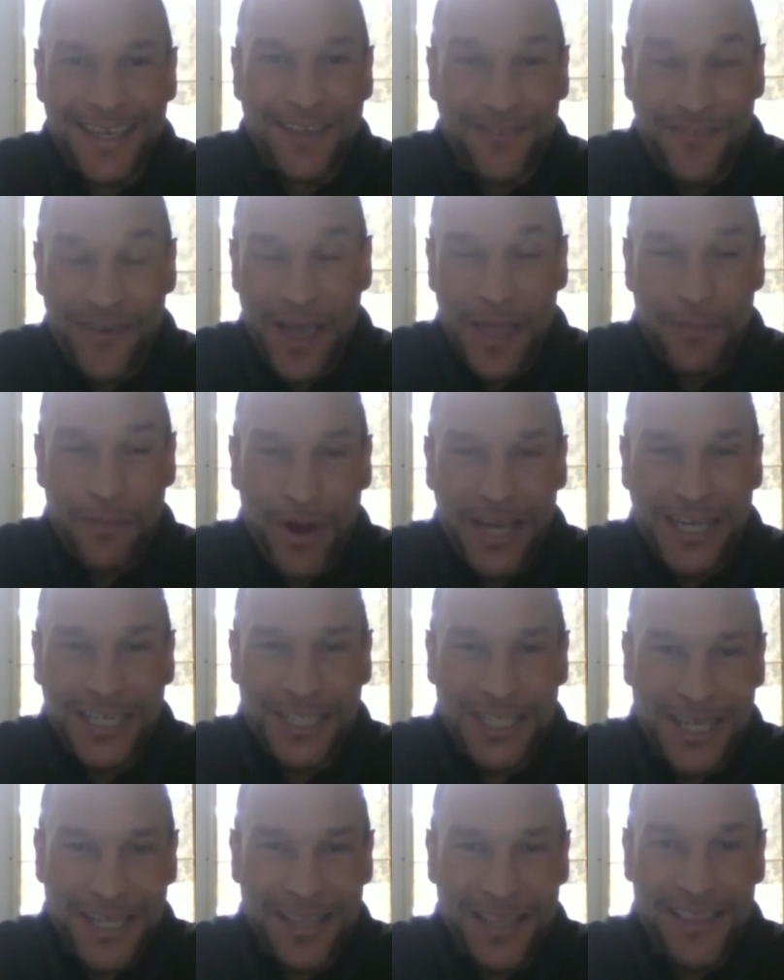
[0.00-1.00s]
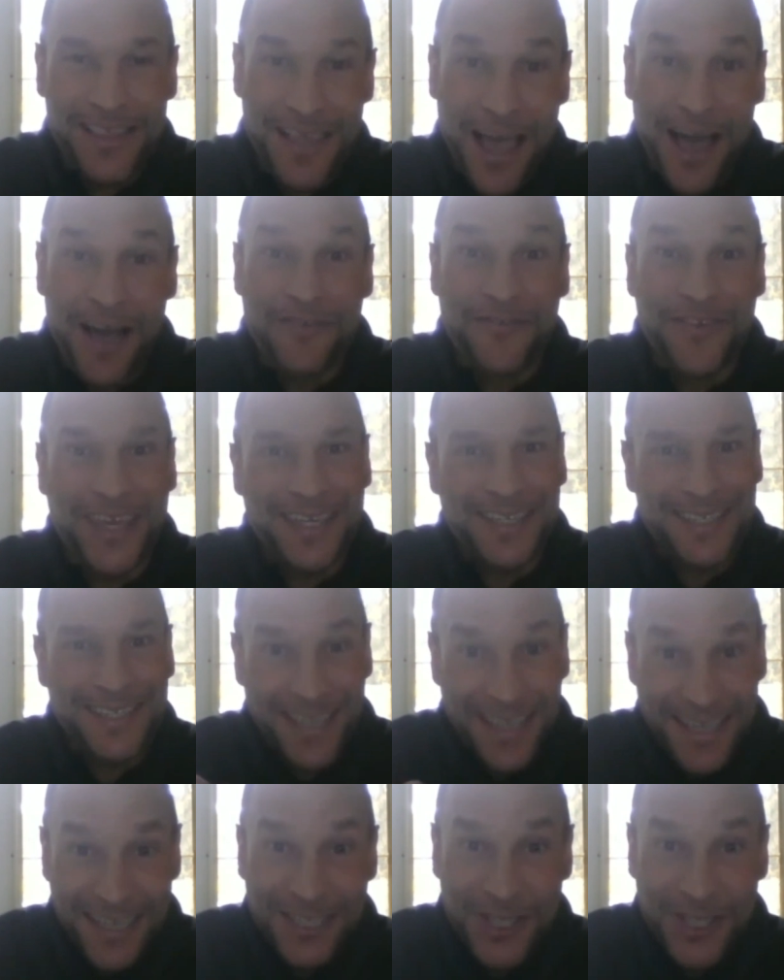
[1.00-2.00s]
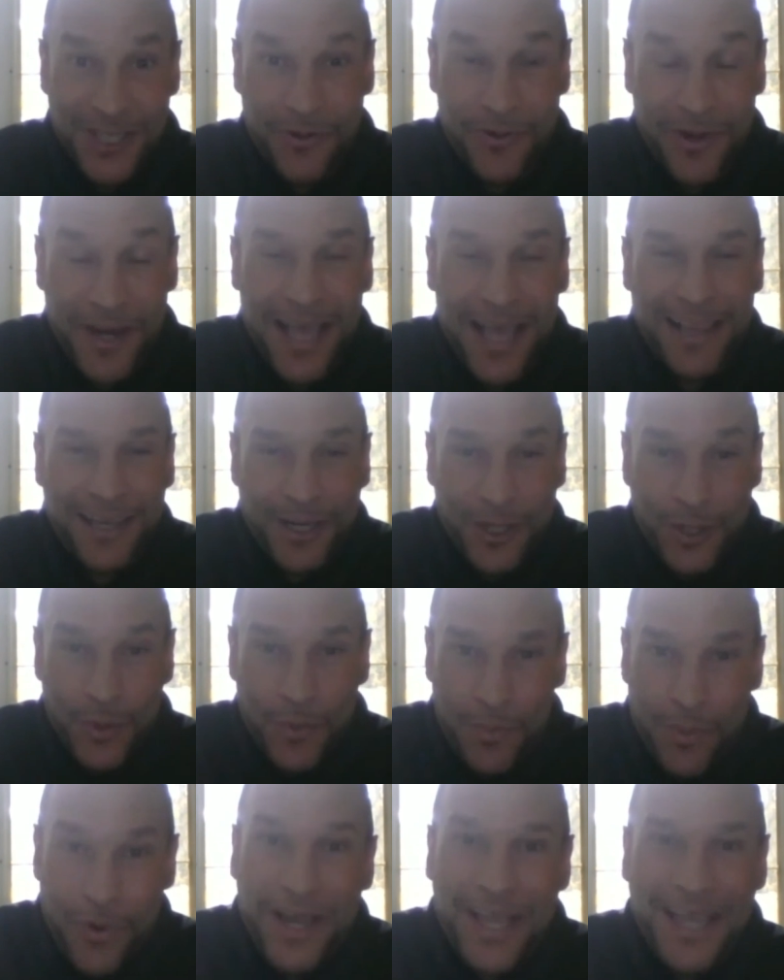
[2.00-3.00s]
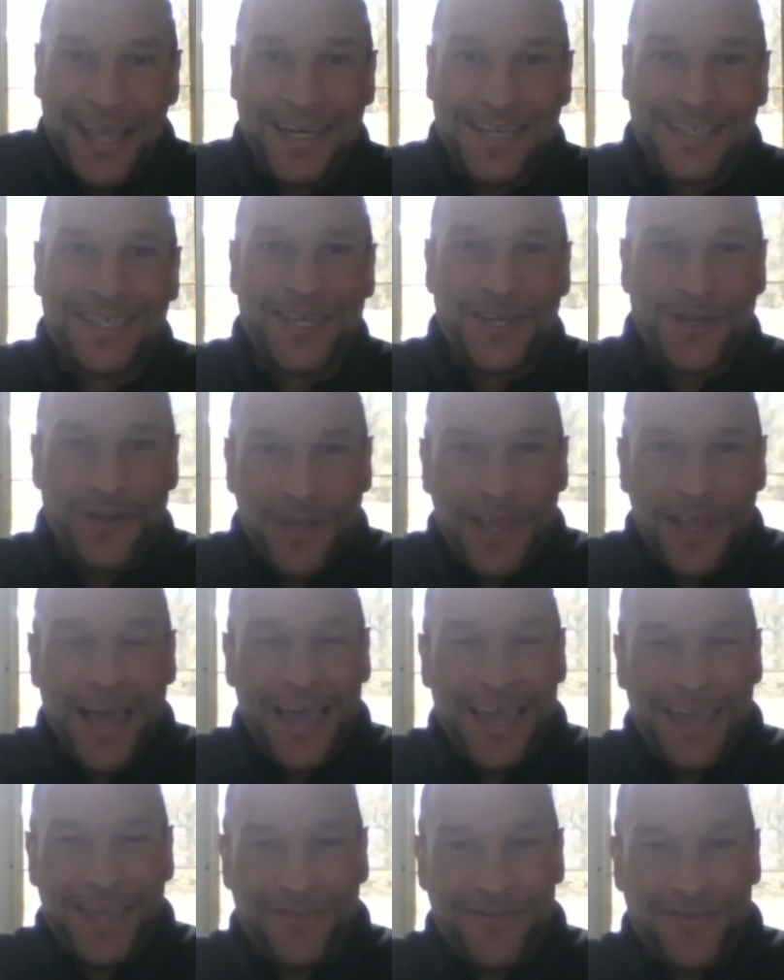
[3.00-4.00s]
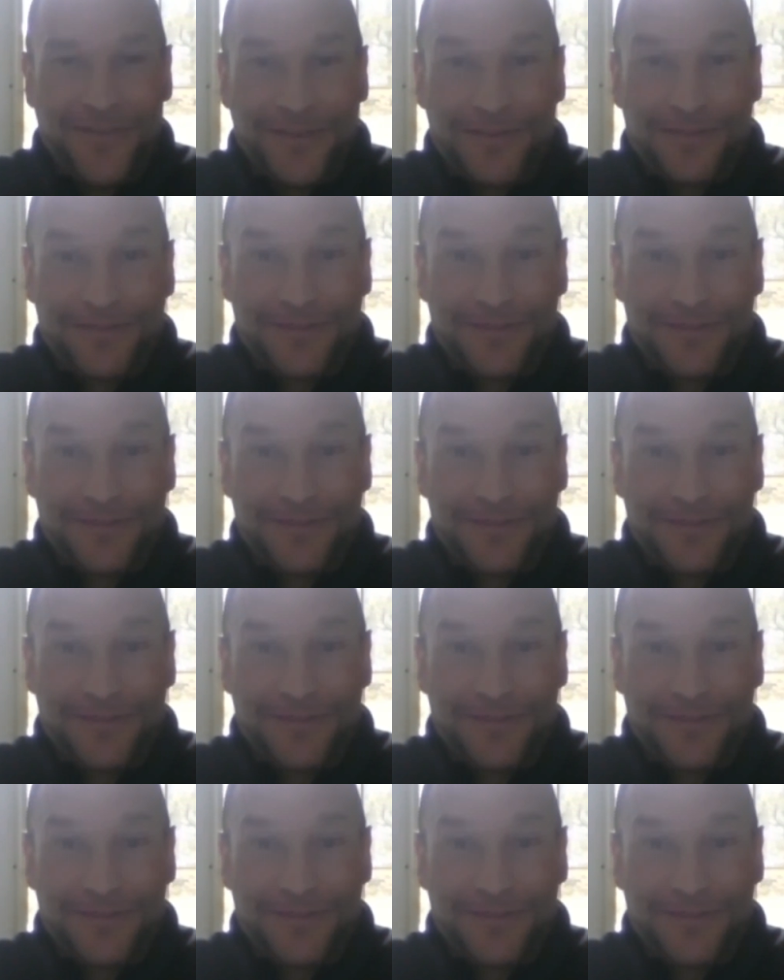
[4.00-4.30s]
vibrations of it into reality. You bring it into your life.